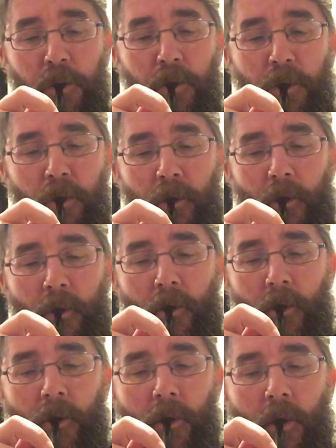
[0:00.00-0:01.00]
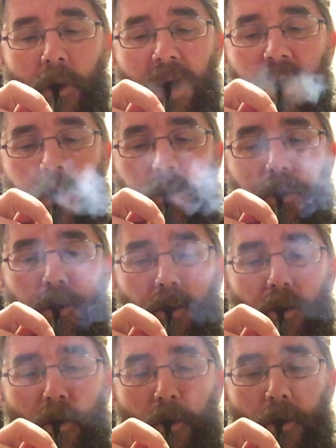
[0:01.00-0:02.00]

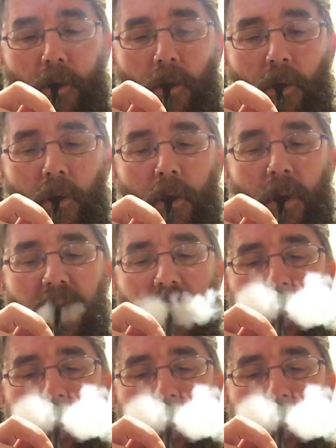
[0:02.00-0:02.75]
[no speech]